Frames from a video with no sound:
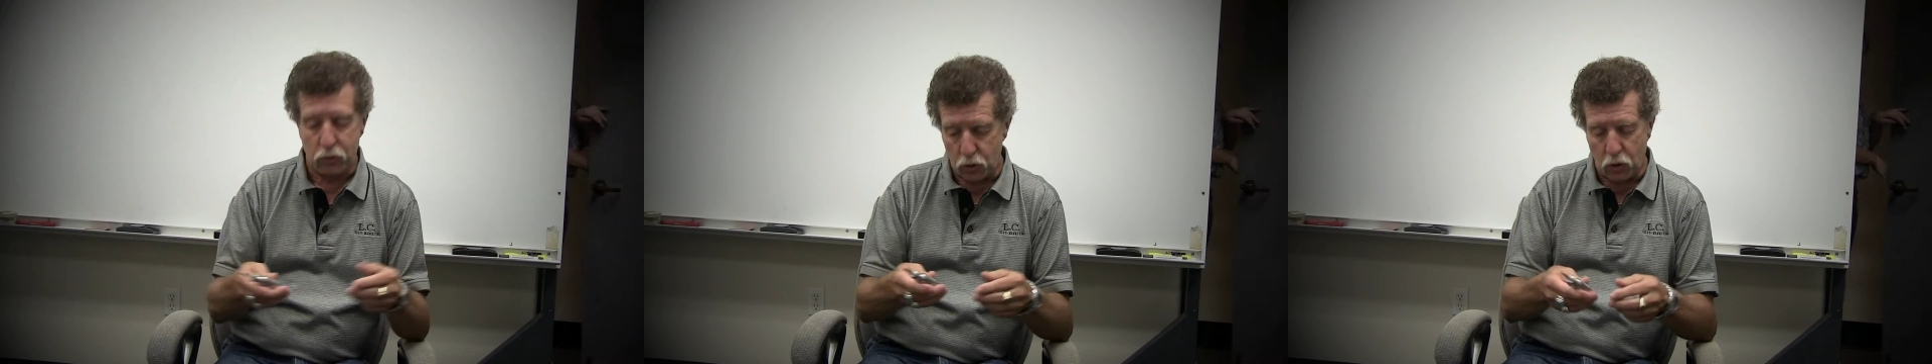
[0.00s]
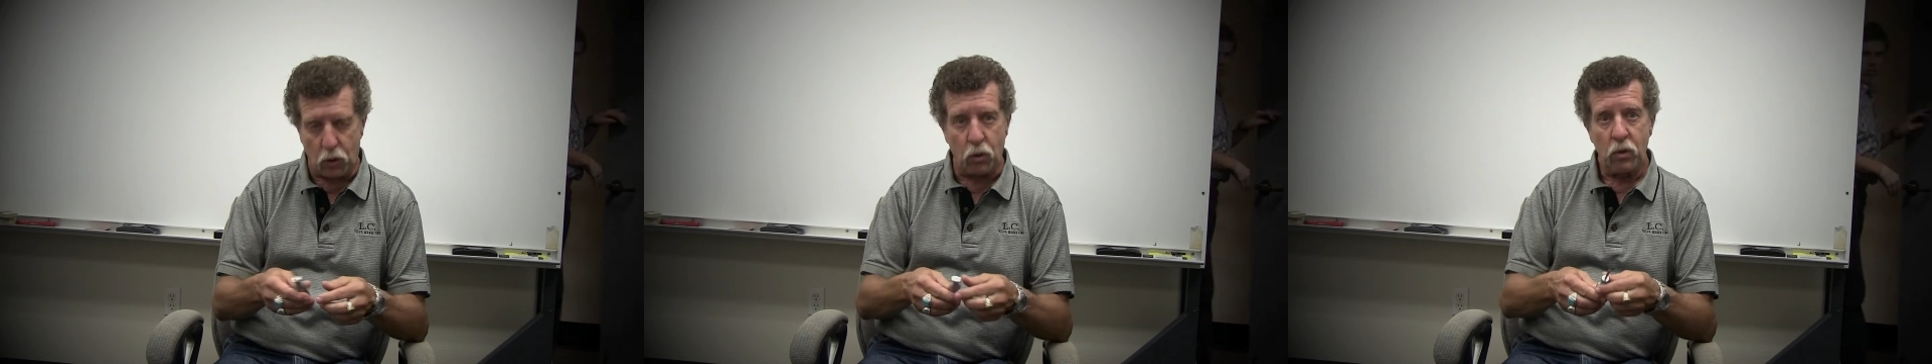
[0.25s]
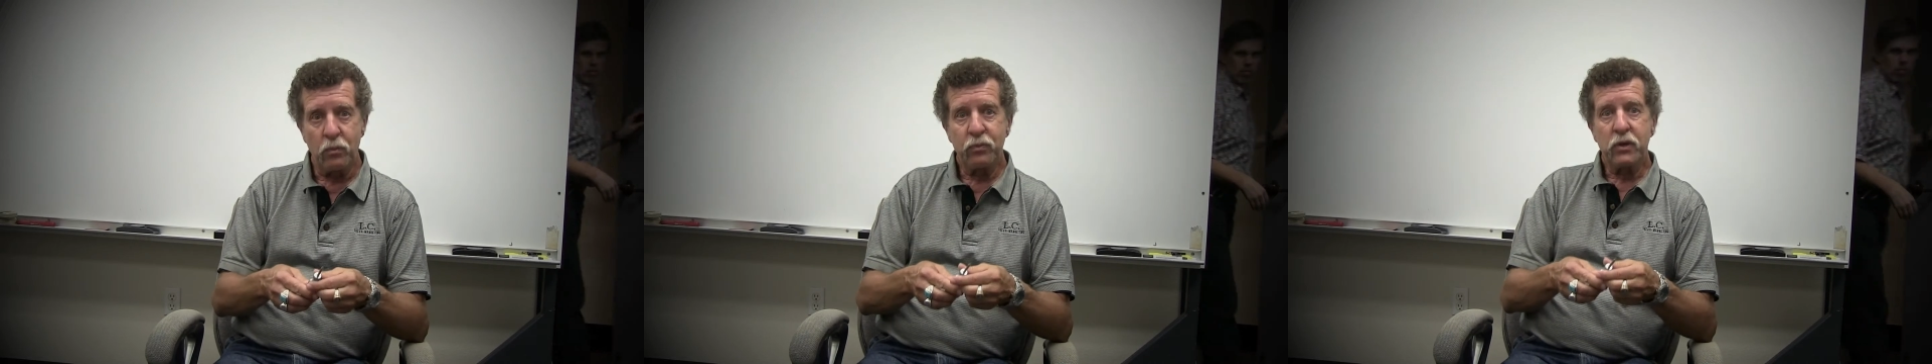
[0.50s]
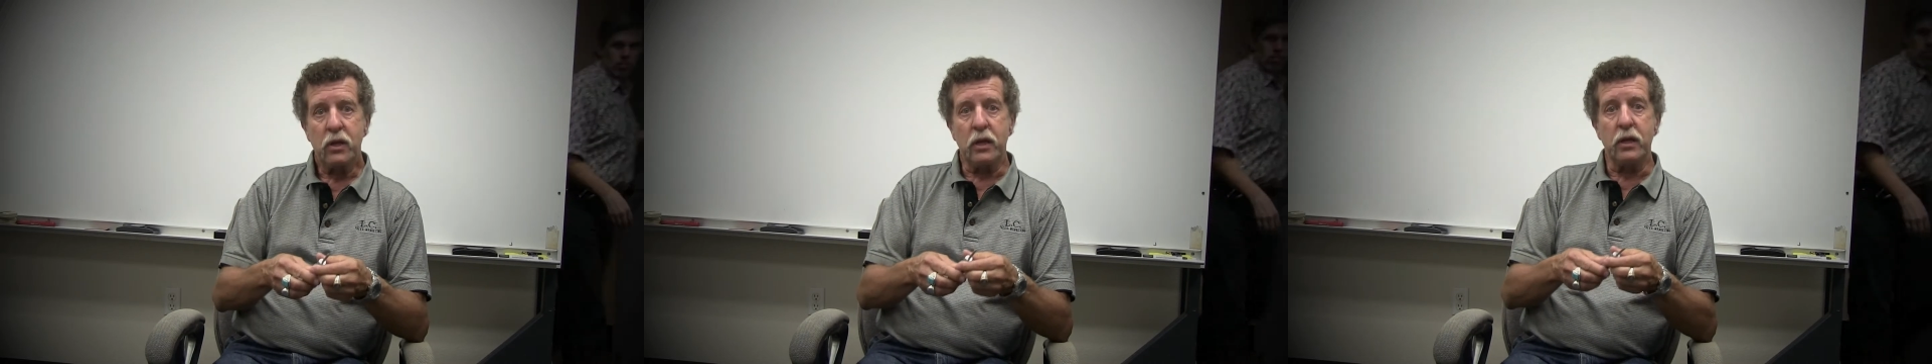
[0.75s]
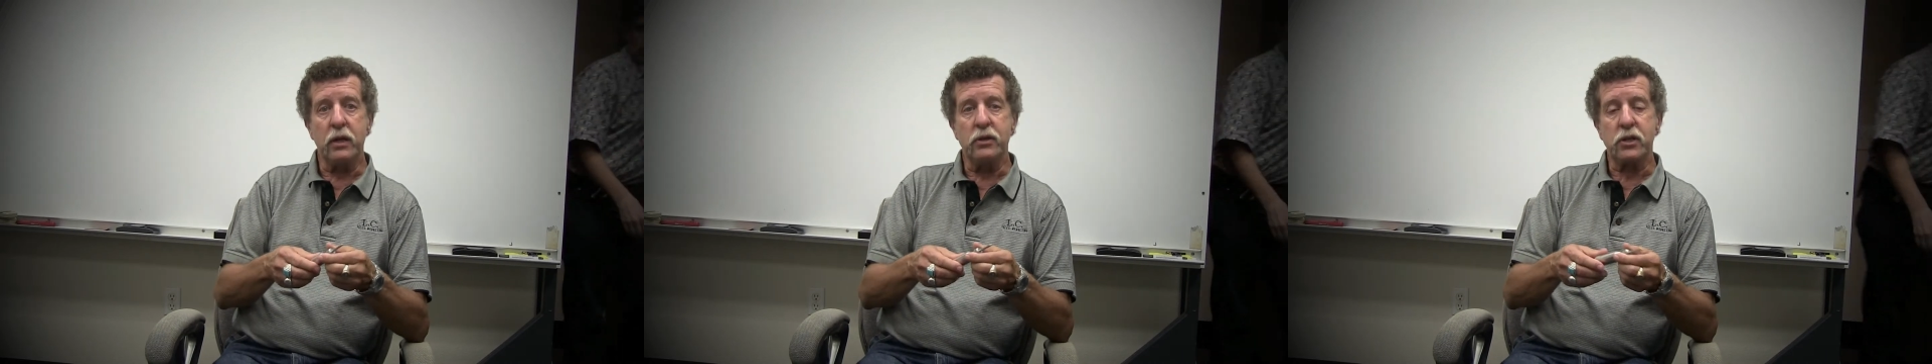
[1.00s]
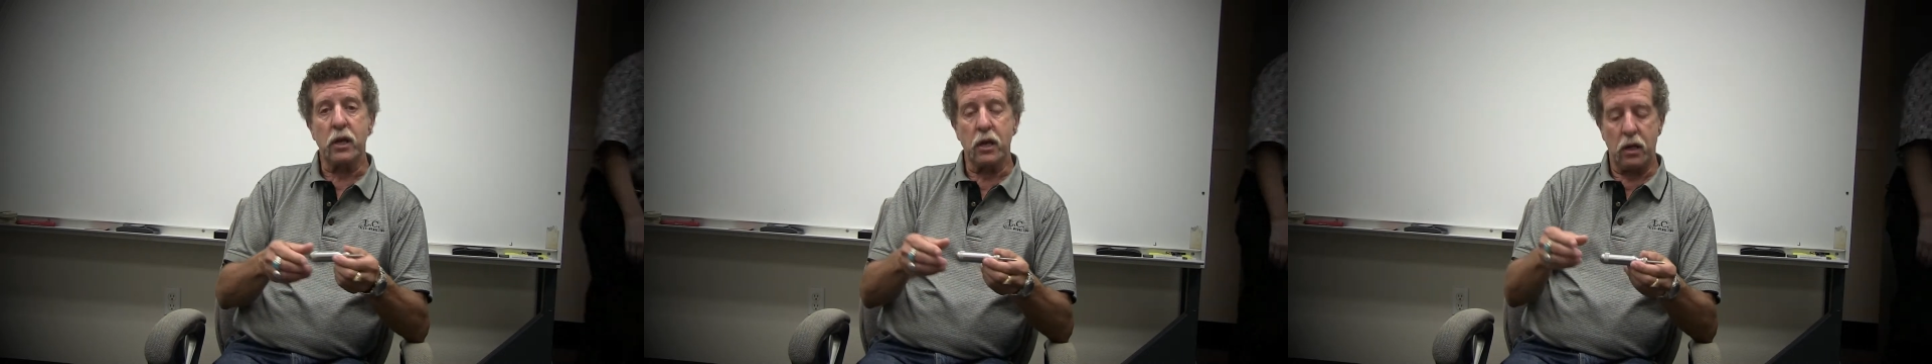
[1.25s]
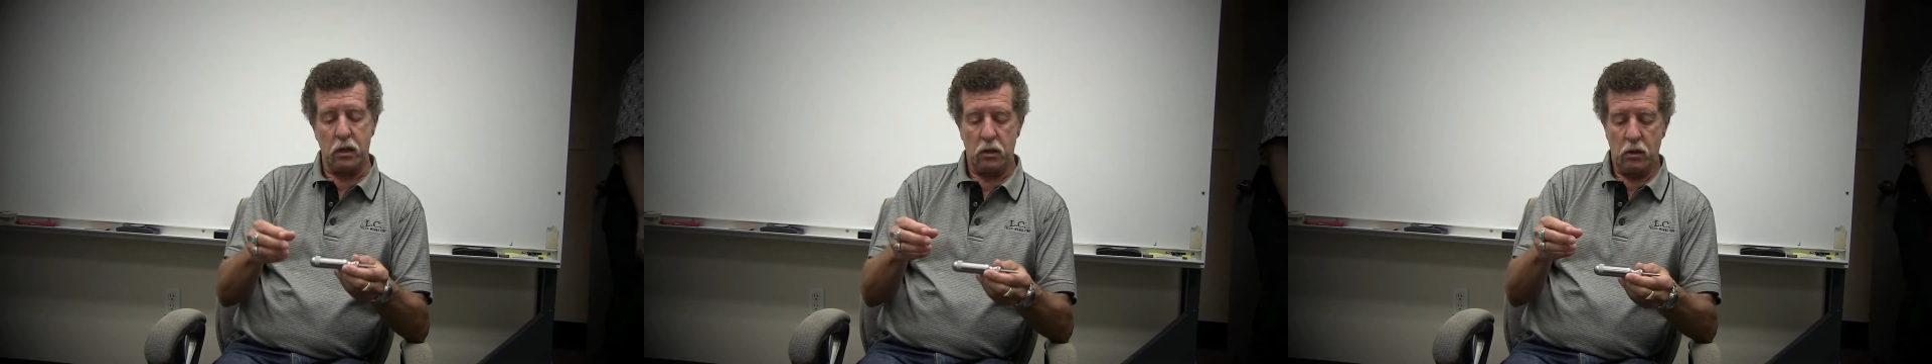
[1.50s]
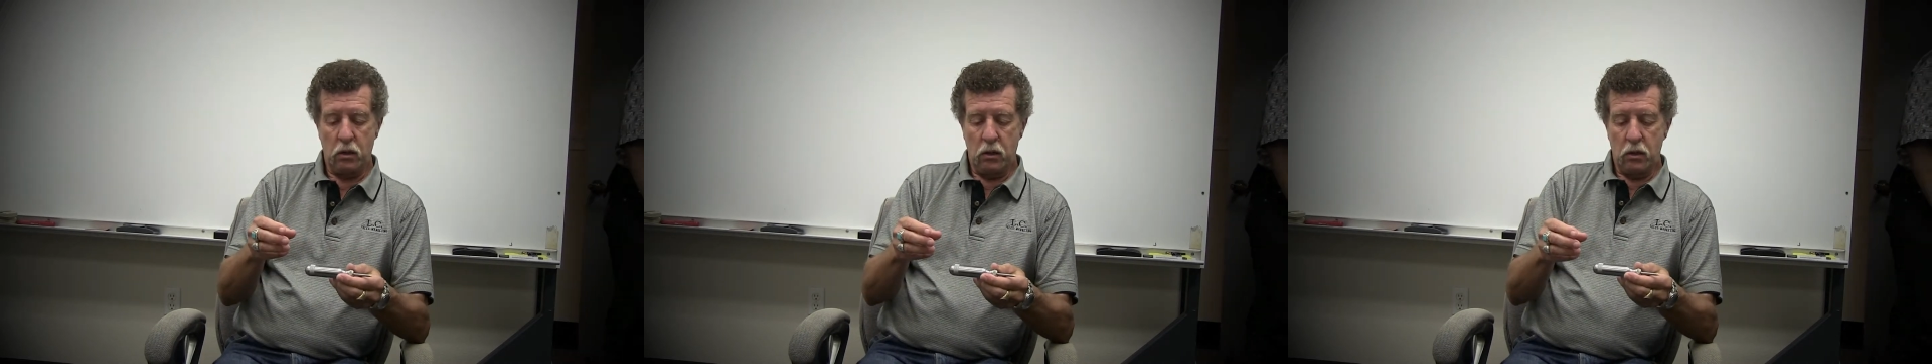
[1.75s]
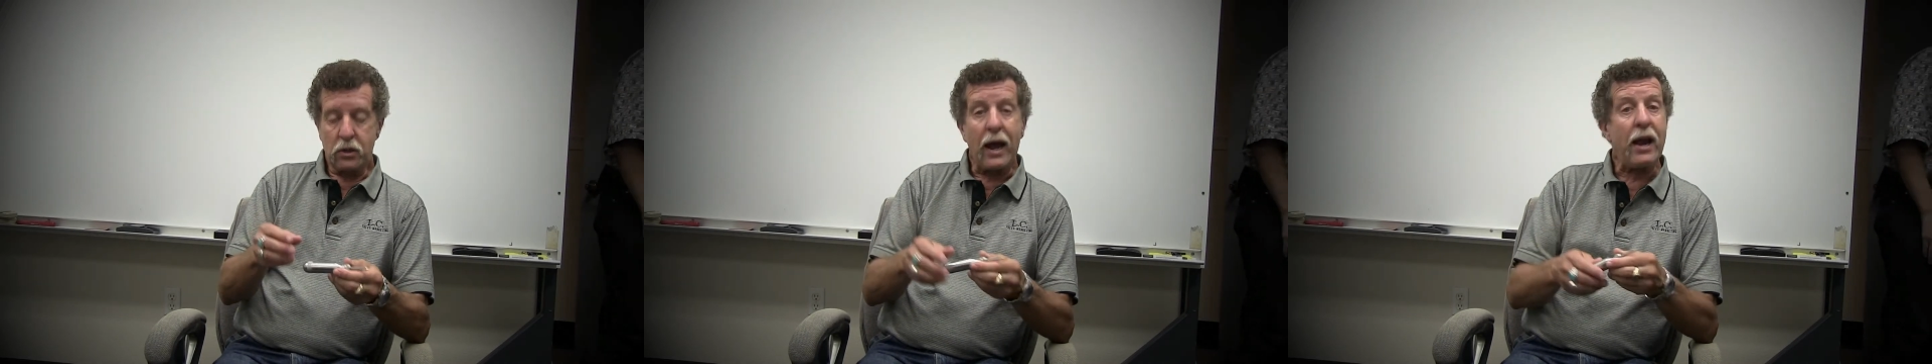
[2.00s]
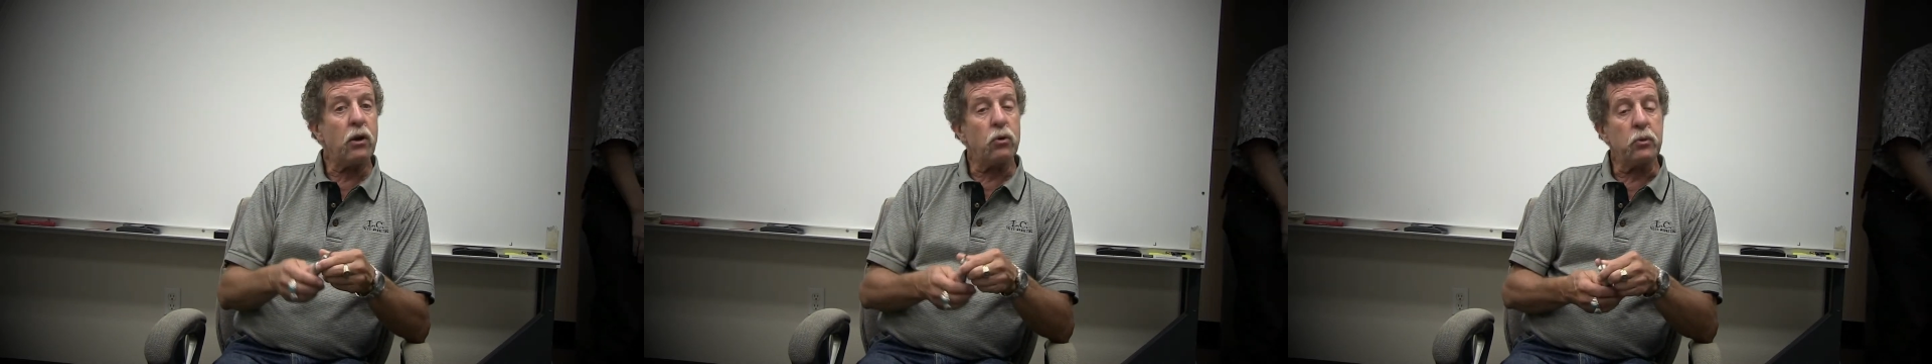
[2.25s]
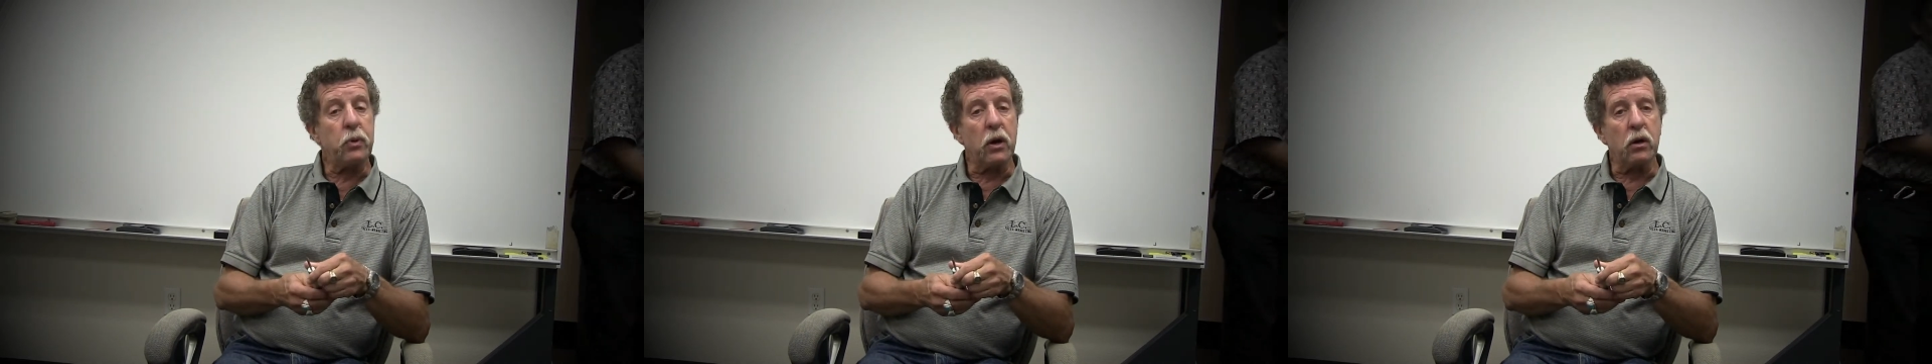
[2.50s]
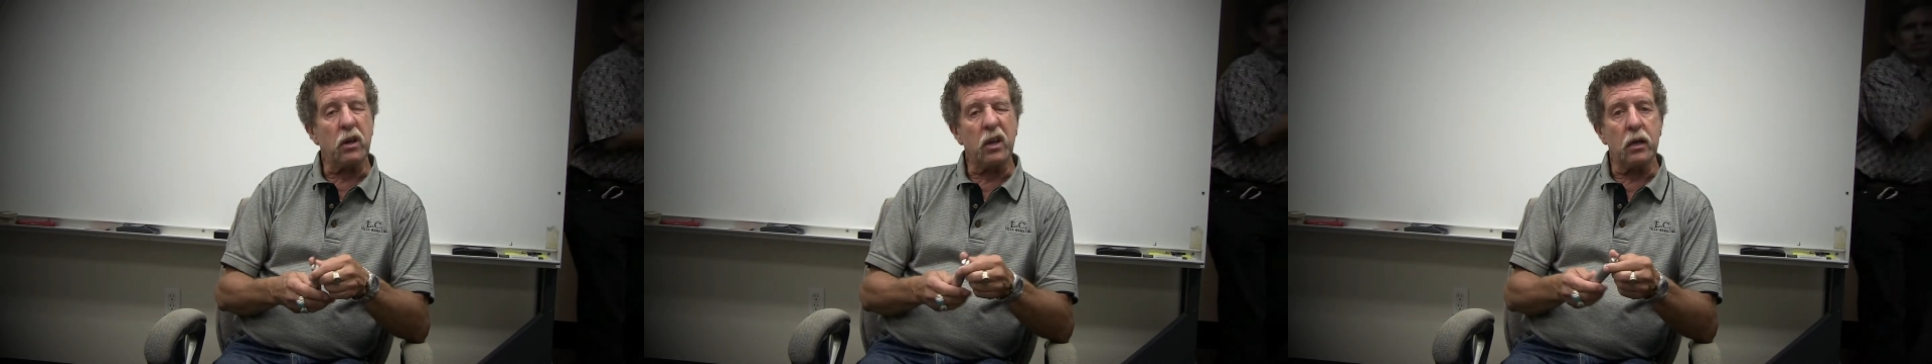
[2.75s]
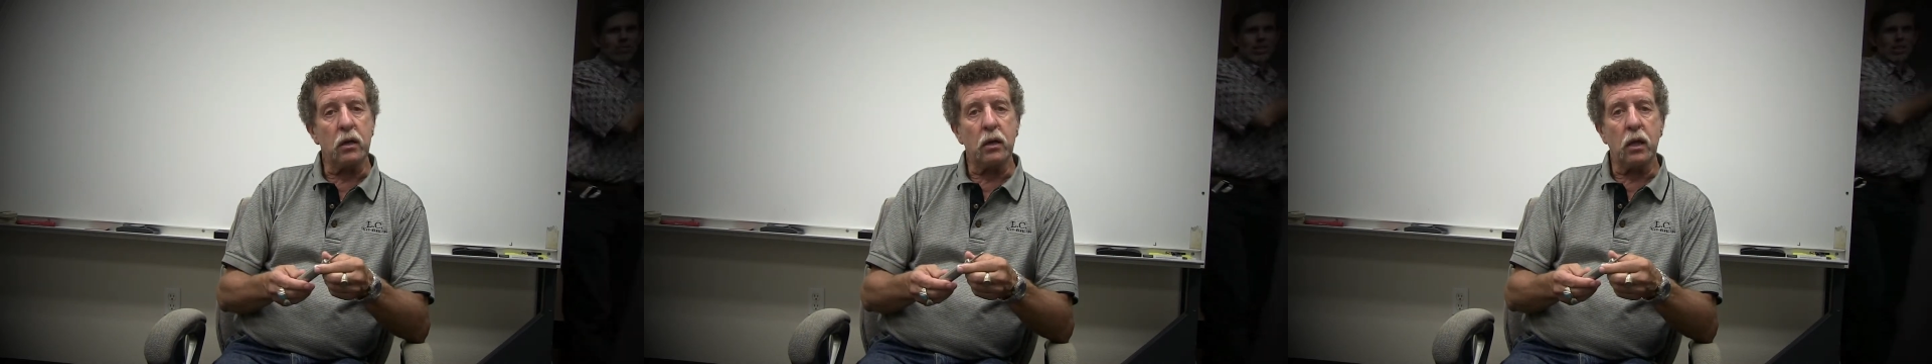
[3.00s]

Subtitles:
No, it is a tire repair kit.